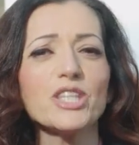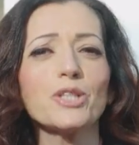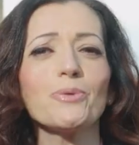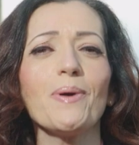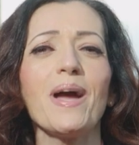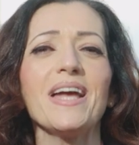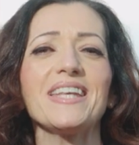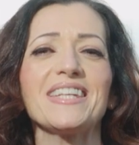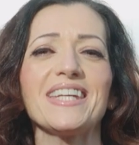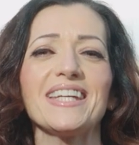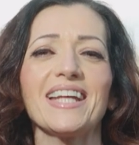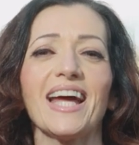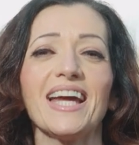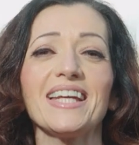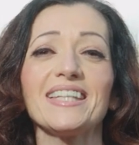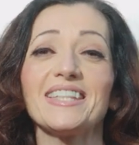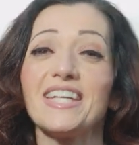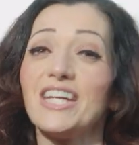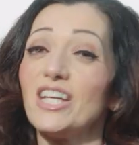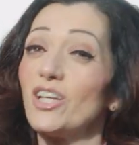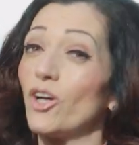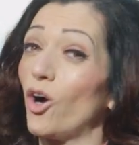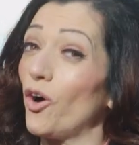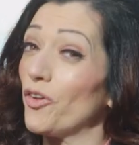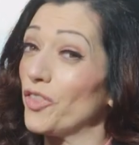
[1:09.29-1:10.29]

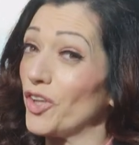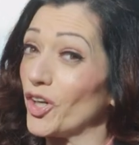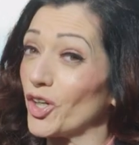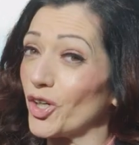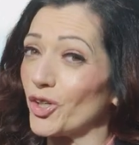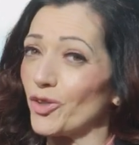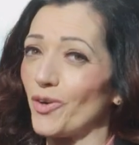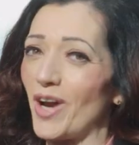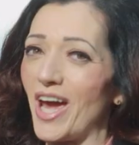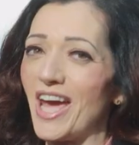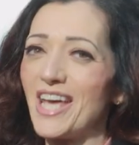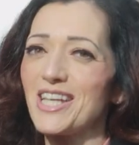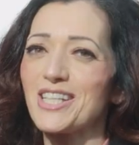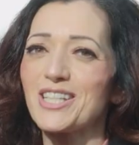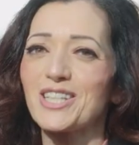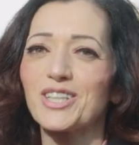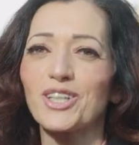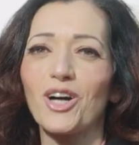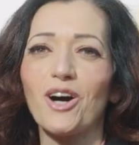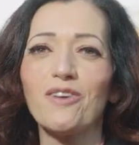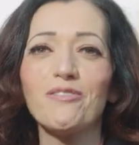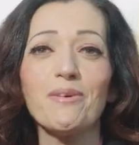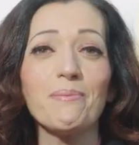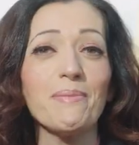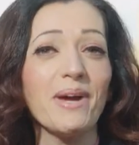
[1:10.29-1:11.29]
2019 on the crest
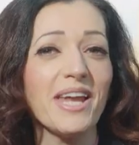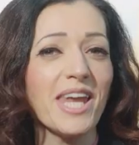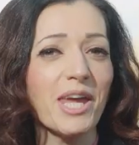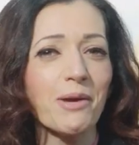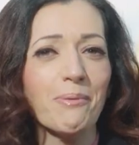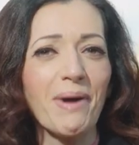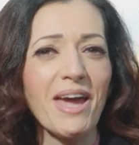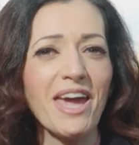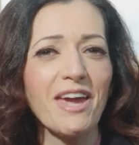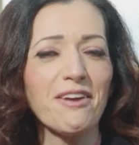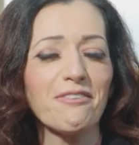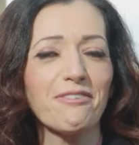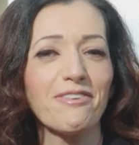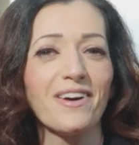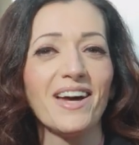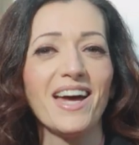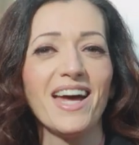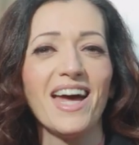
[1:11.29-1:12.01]
of a mini wave,